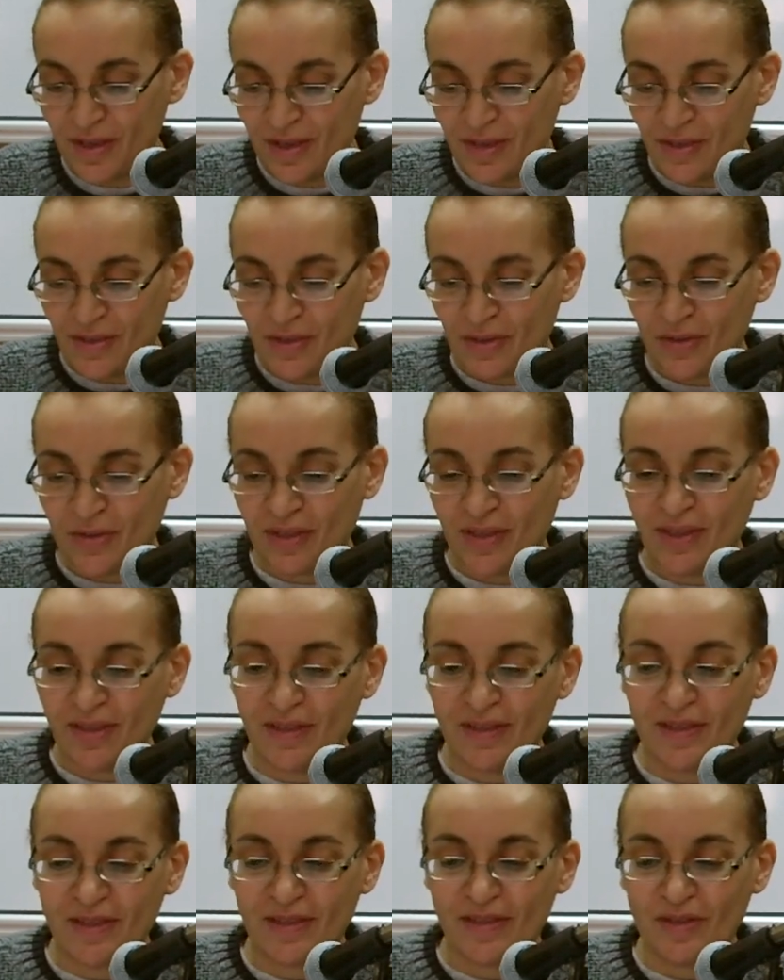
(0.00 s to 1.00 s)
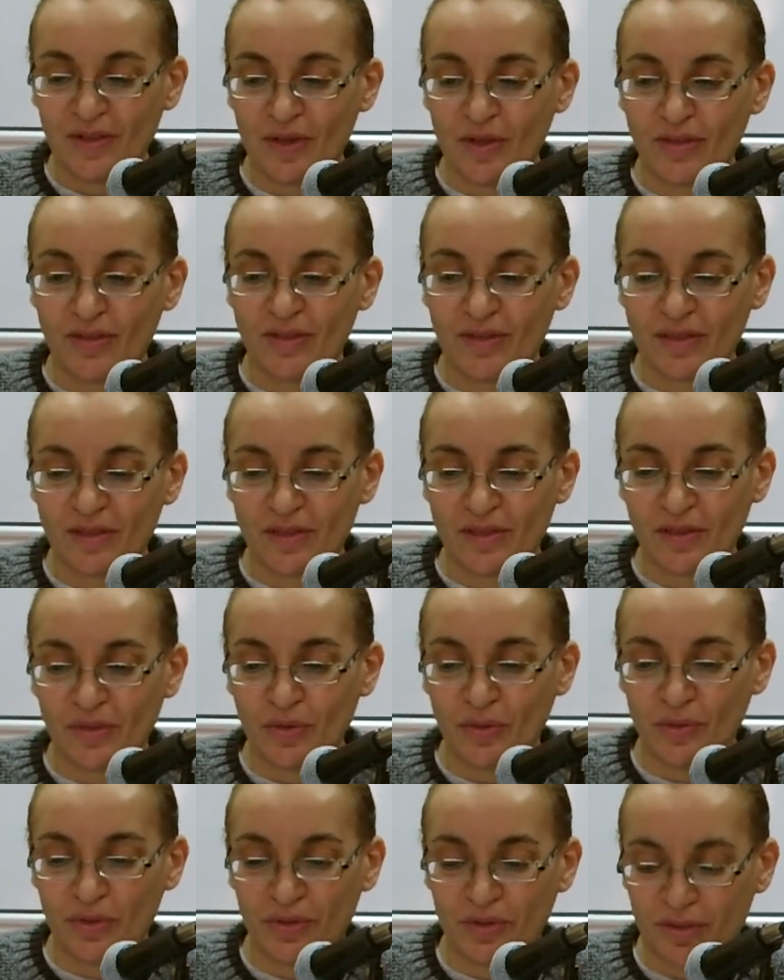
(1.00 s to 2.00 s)
So that he does not
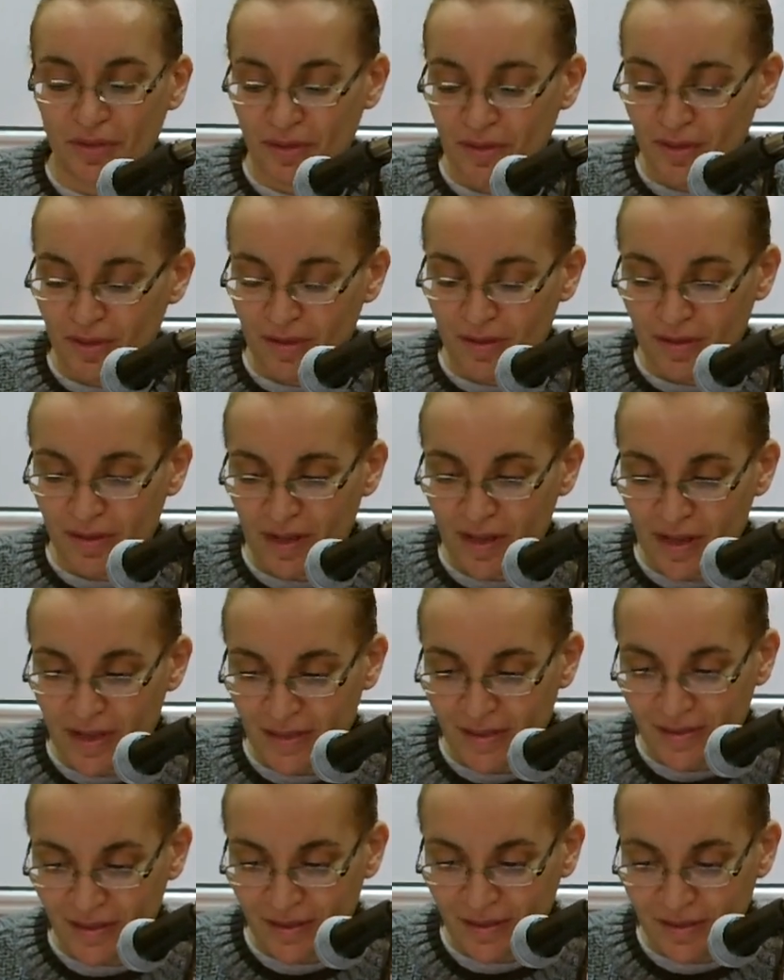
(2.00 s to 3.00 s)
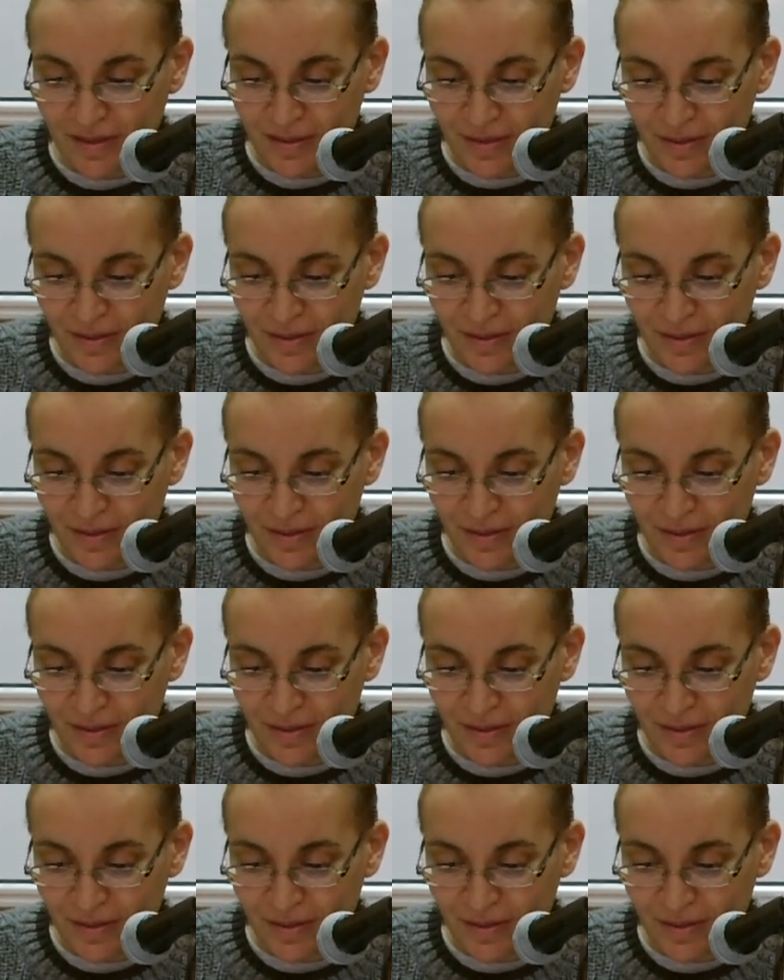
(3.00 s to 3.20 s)
slaughter Isaac.